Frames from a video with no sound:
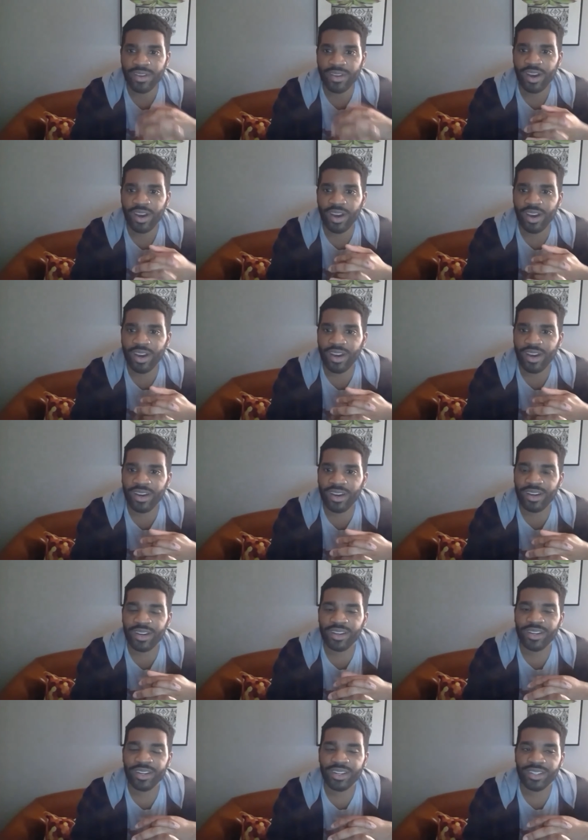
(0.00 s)

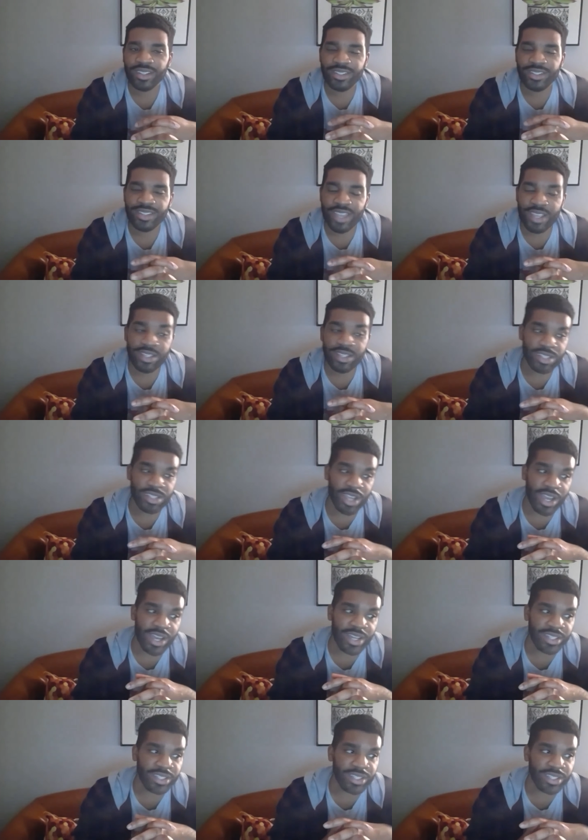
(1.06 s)
SAINt
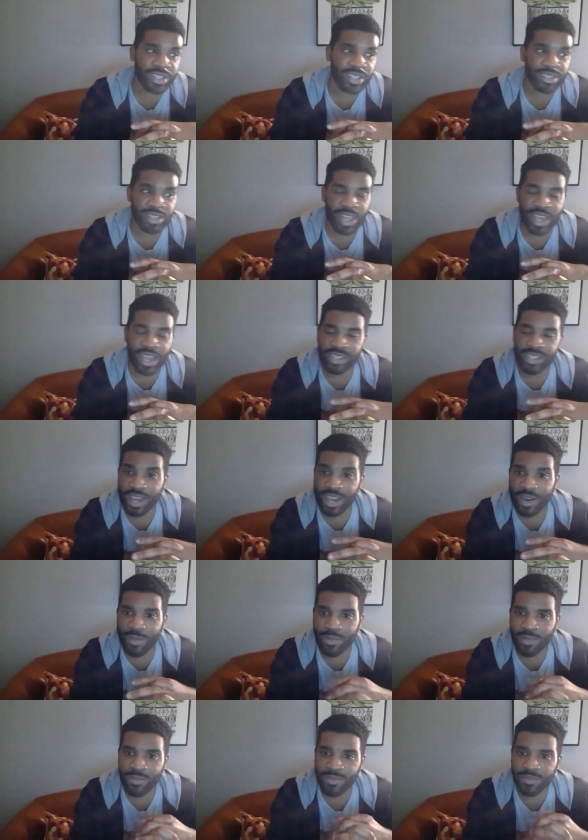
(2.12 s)
JHN, his last
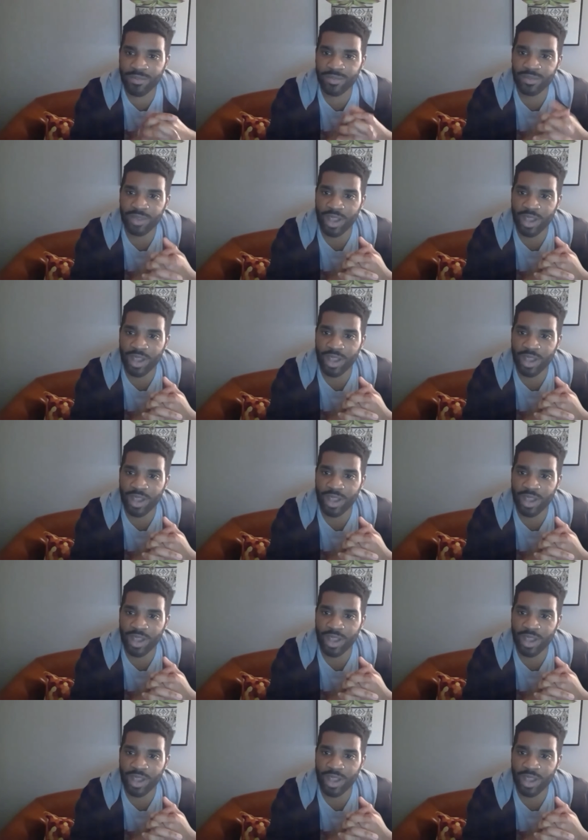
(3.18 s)
album,